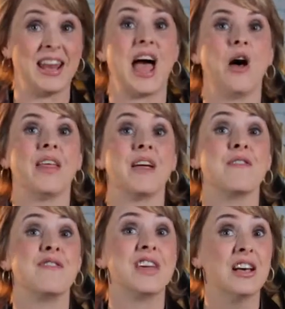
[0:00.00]
and how they
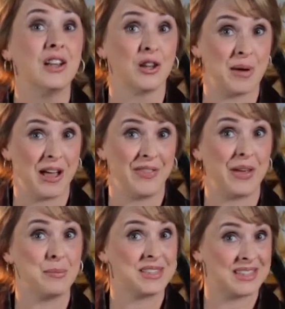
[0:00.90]
feel about
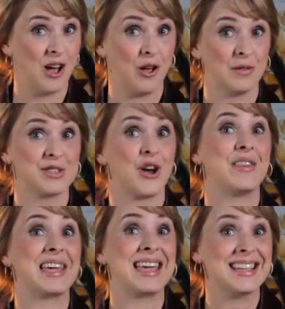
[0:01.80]
themselves
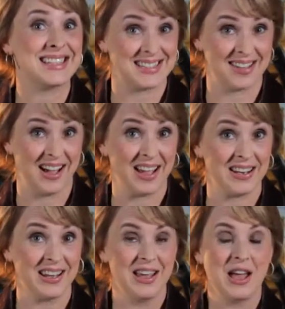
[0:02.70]
on the
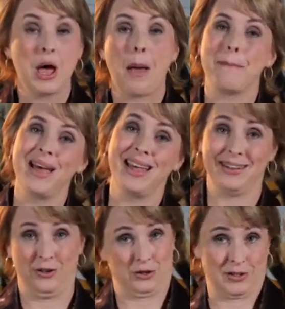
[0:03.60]
inside.
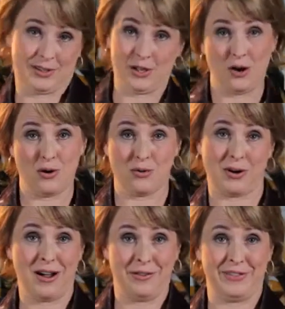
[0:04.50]
Men look so
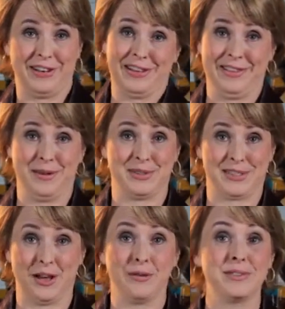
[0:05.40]
confident in
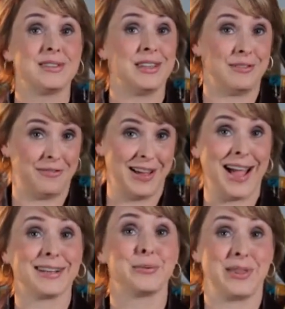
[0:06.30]
themselves. In
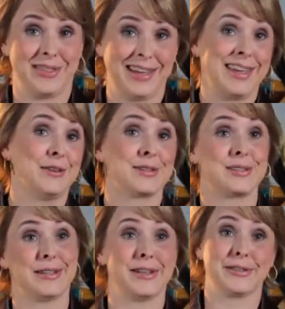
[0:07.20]
fact, we think he looks a
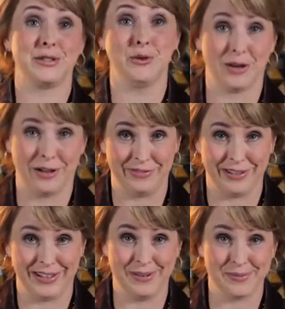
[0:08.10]
little too
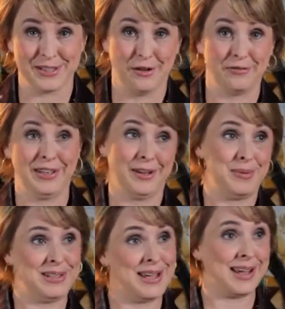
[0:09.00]
confident in himself. He could
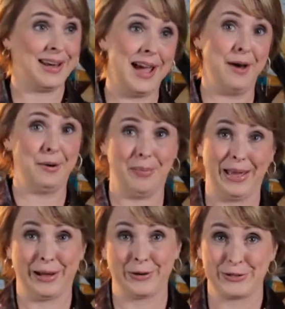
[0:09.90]
be taken down a
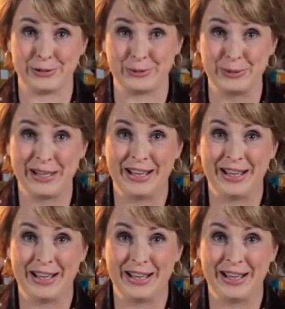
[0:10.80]
peg or two.